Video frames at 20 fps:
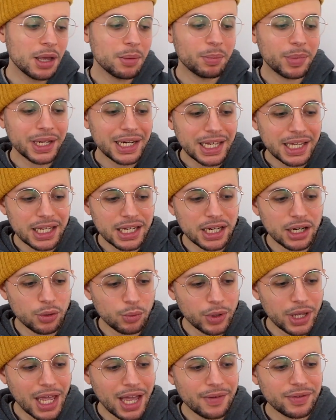But here
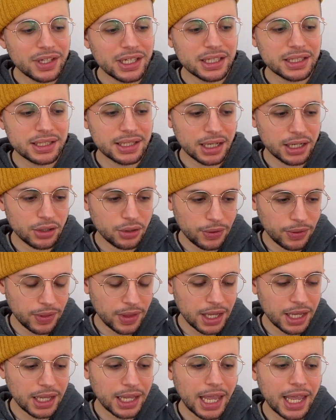we have the entire
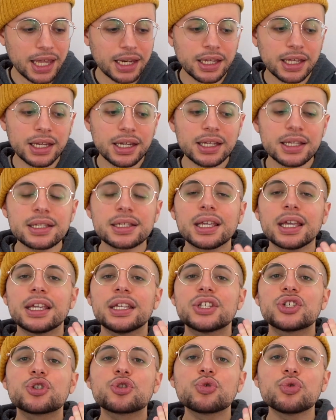thing, and it is
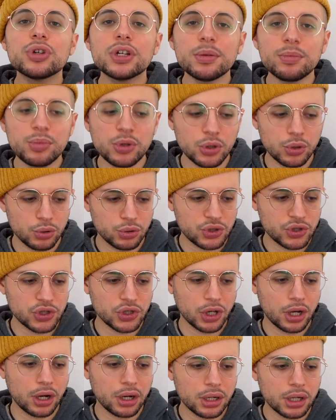a tribute
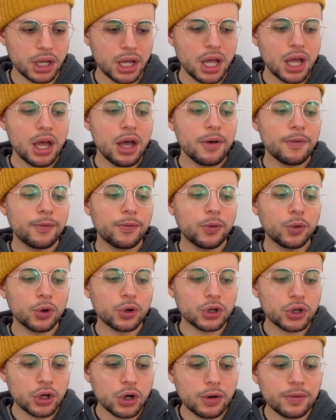song
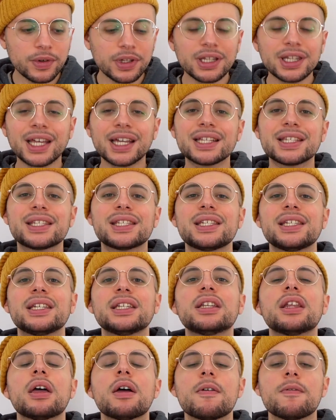for
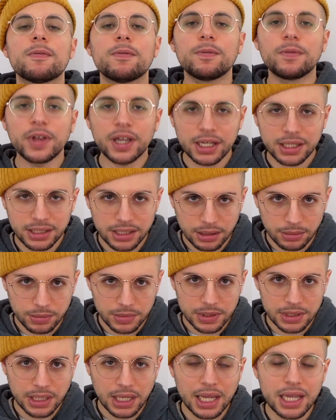COVID-19
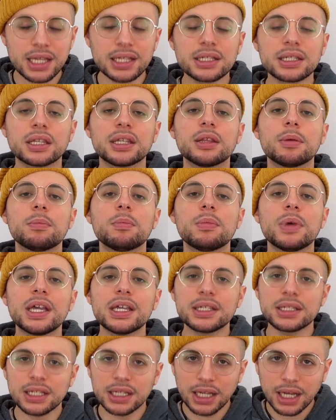victims. It's an
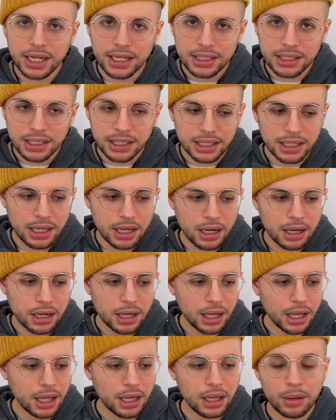amazing
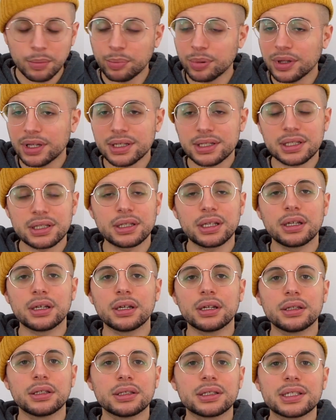idea. Plus,
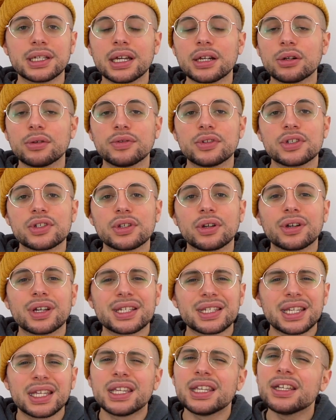the title of the song
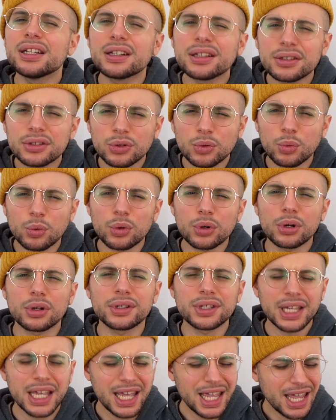is Heal the
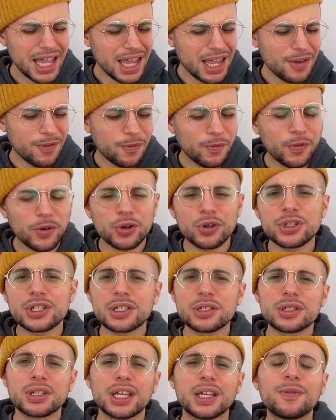World. It
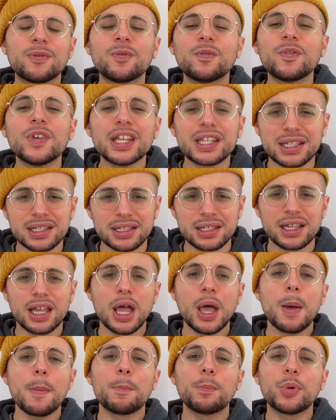fits
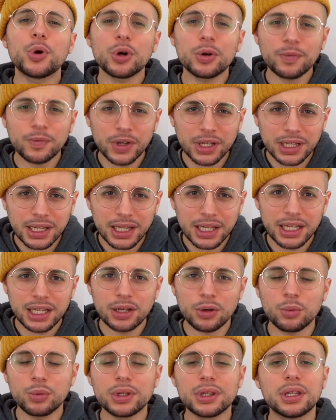
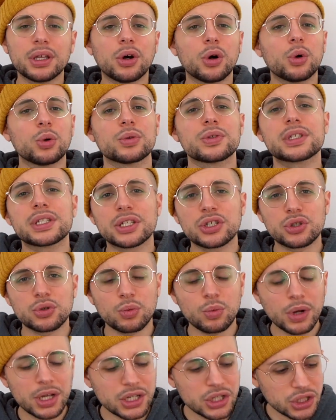perfectly with the whole
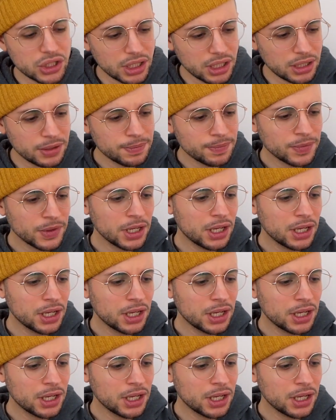situation.